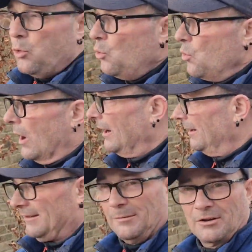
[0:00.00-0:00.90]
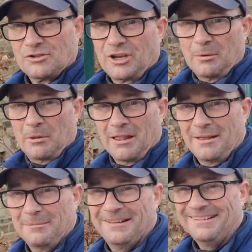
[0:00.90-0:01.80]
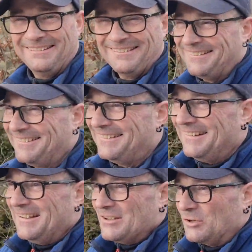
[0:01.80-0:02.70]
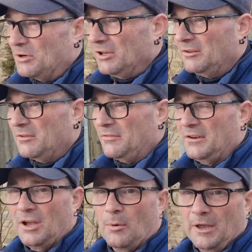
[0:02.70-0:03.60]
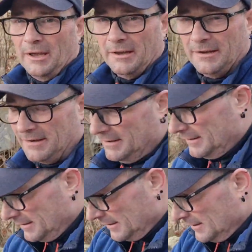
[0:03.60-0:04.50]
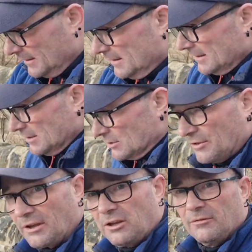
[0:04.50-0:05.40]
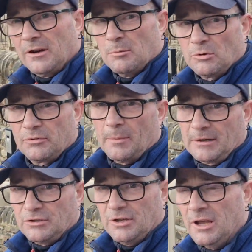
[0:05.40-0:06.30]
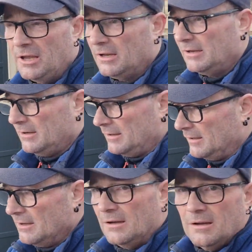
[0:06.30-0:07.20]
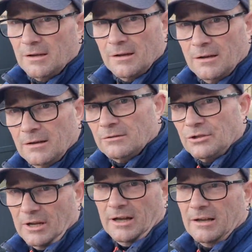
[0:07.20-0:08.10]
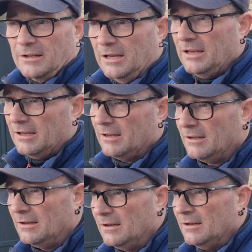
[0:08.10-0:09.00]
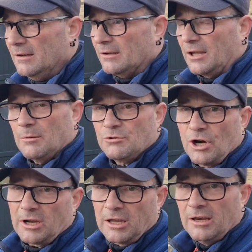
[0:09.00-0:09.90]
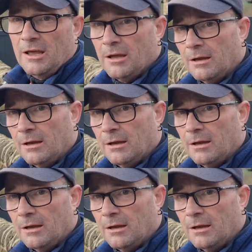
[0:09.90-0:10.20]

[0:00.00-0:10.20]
Whew, that was a steep climb. So I'm going to leave the video here. So thank you very much for watching. J-Art, keep trekking.